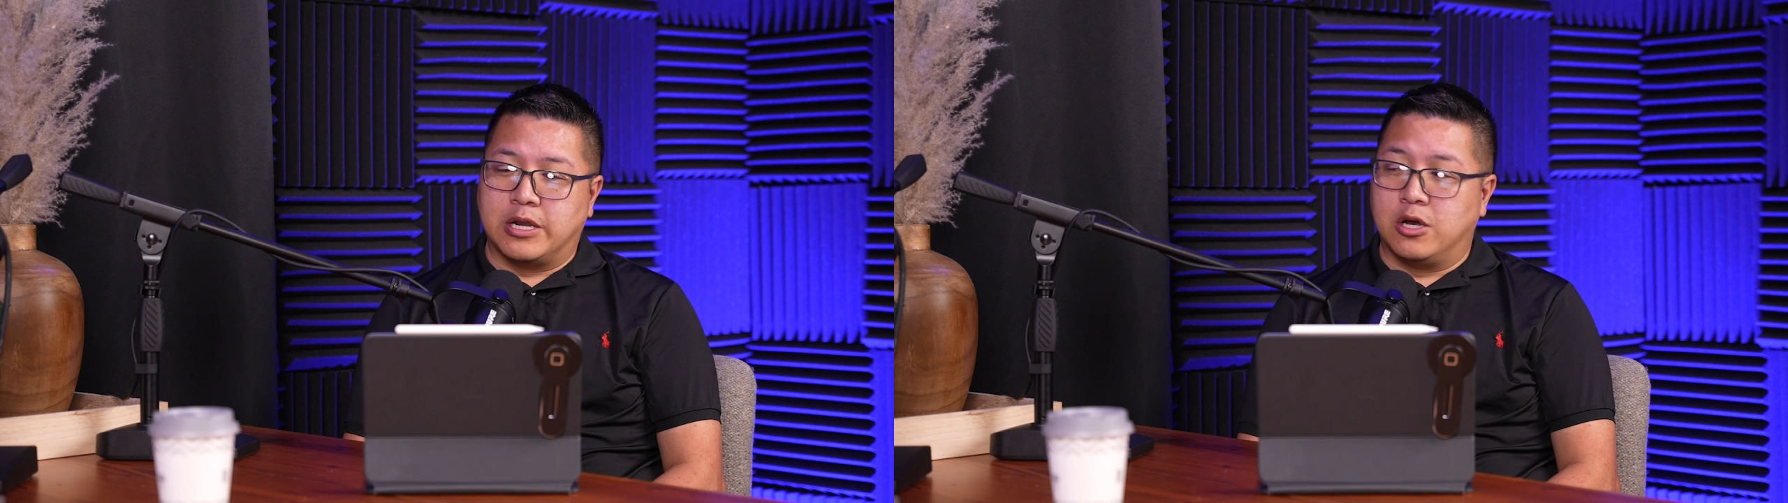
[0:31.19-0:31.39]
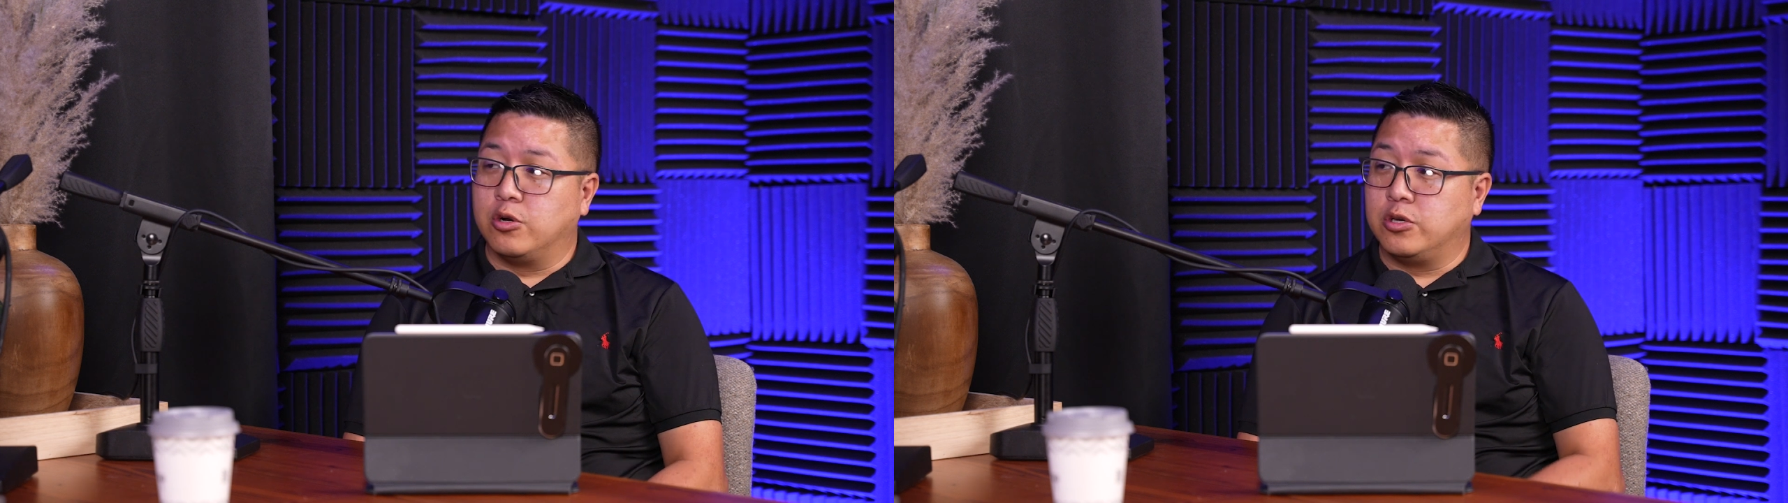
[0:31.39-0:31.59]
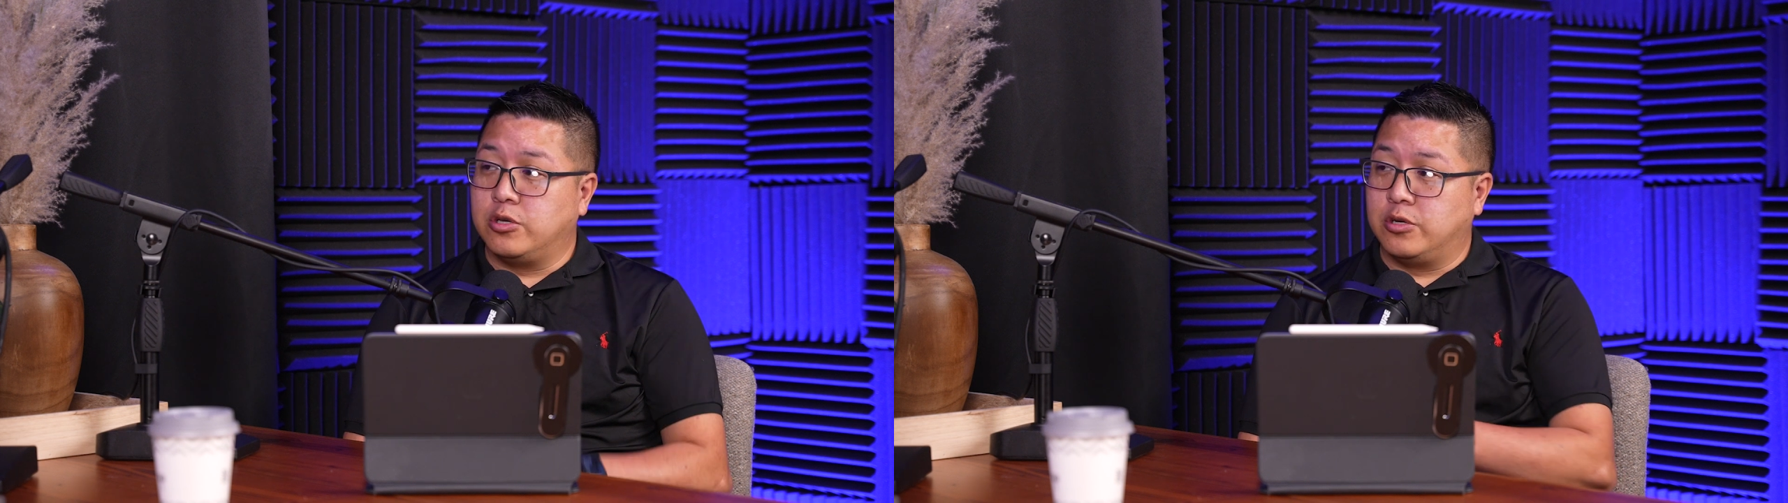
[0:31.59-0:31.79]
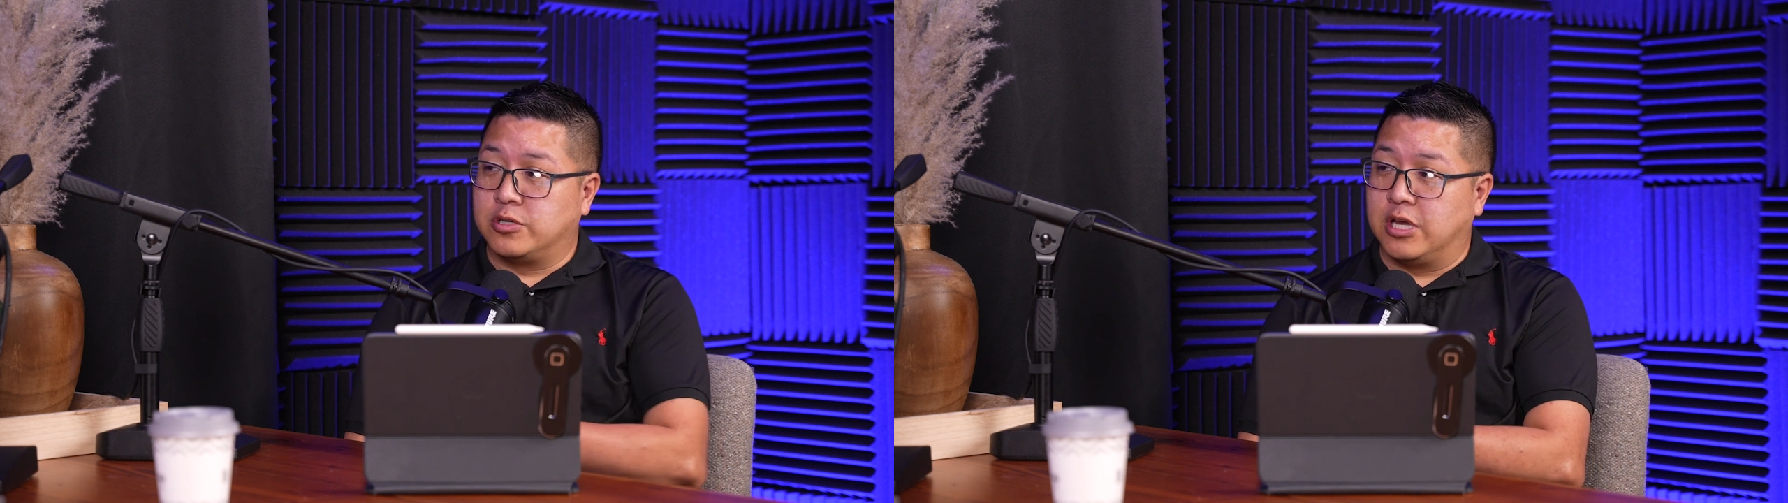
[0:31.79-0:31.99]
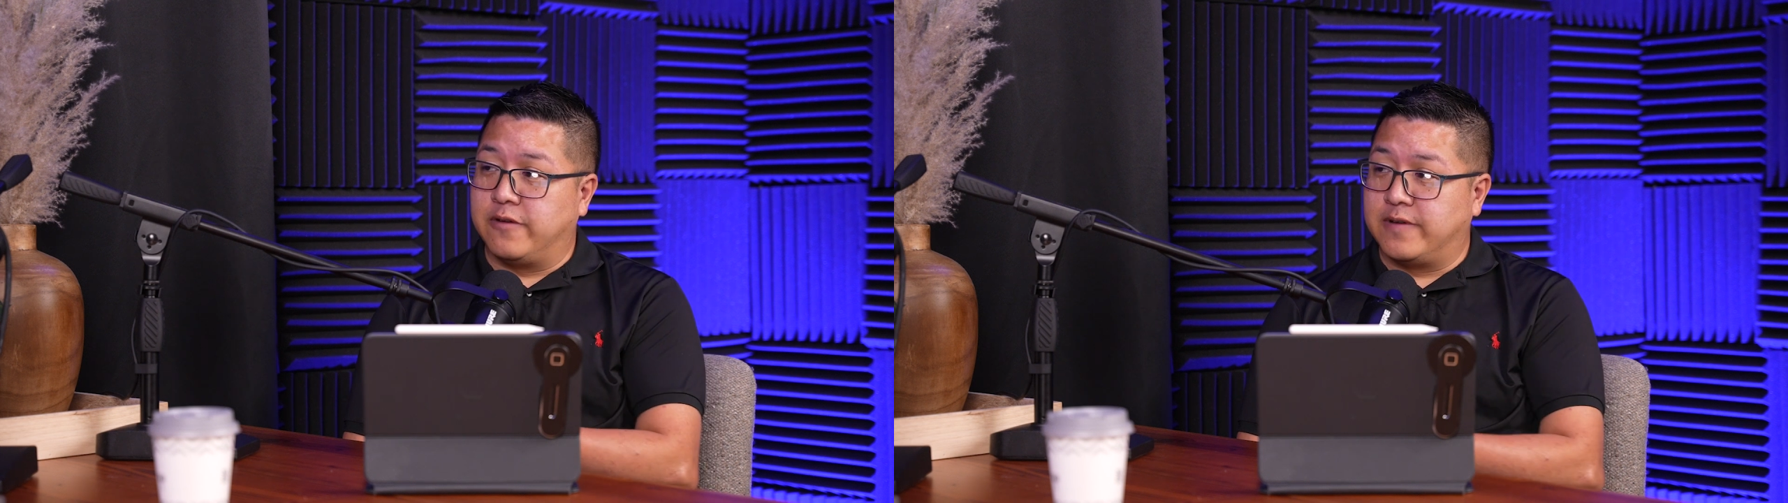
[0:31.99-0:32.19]
know
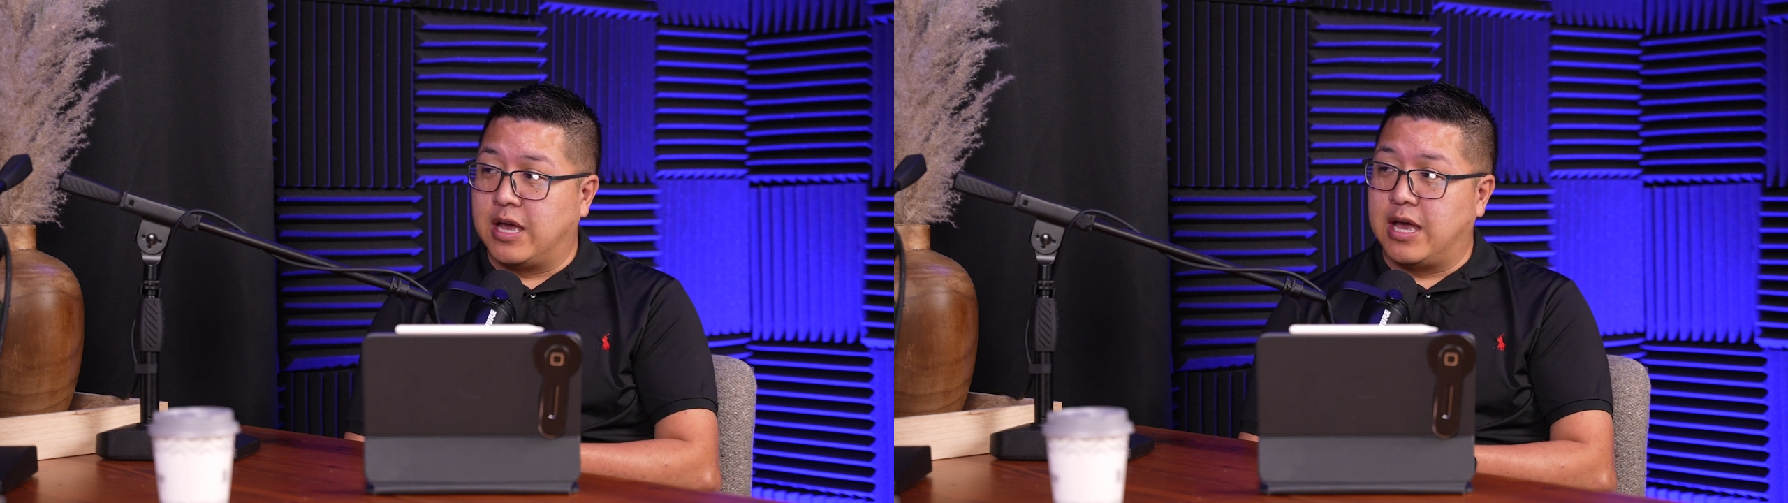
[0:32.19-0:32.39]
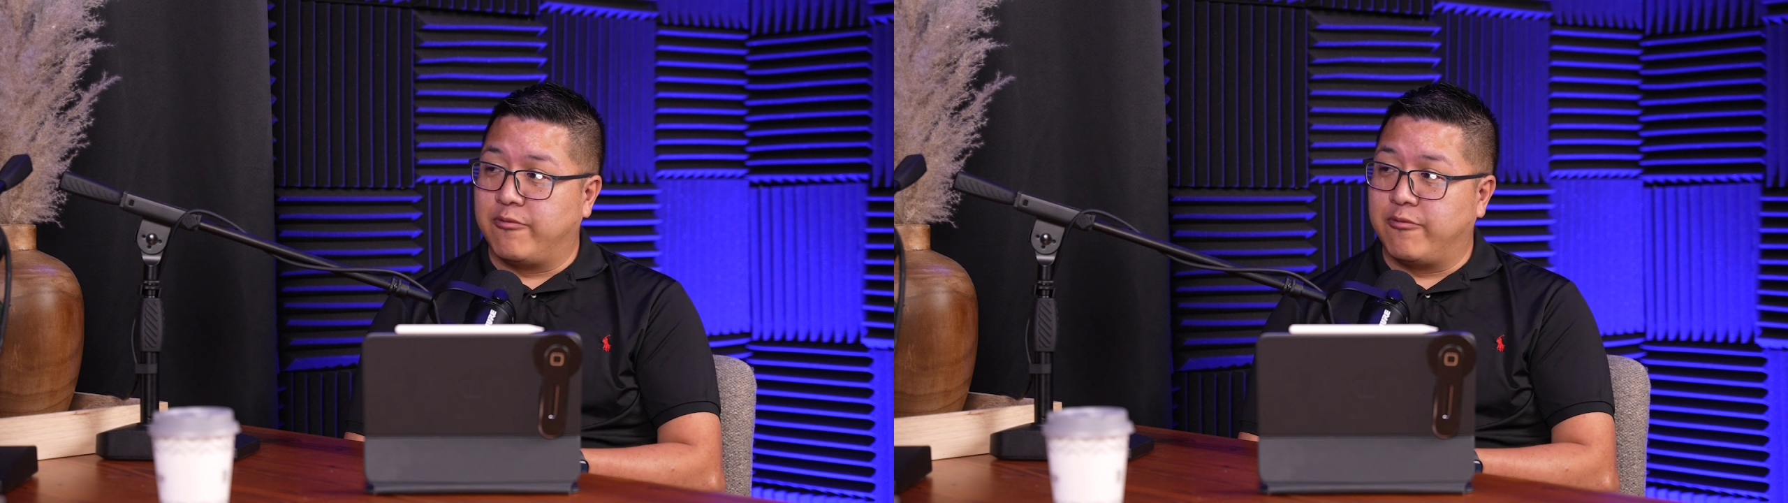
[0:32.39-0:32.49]
yourself and I,